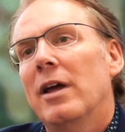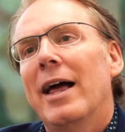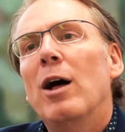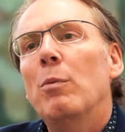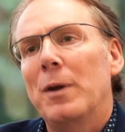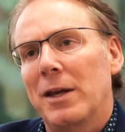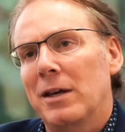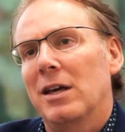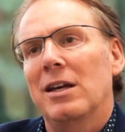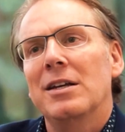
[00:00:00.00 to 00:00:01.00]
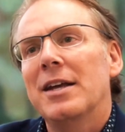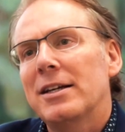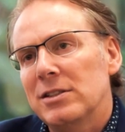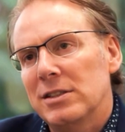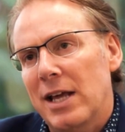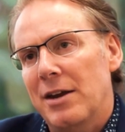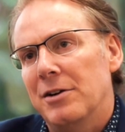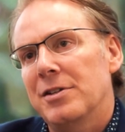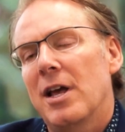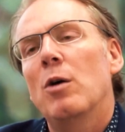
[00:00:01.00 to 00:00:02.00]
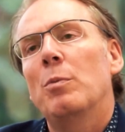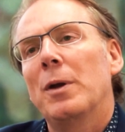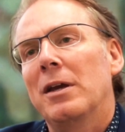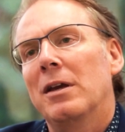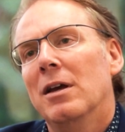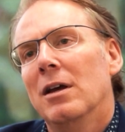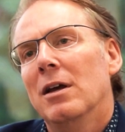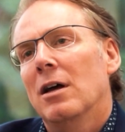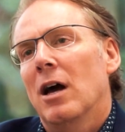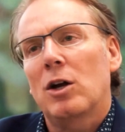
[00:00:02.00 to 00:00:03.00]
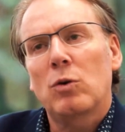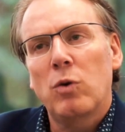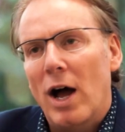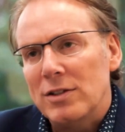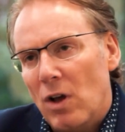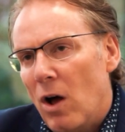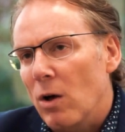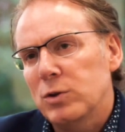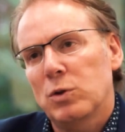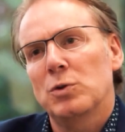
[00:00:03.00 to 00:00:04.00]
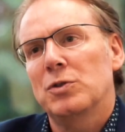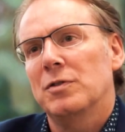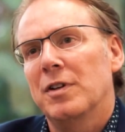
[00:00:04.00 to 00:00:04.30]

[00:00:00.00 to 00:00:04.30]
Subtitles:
helping in addiction centers, helping across all sorts of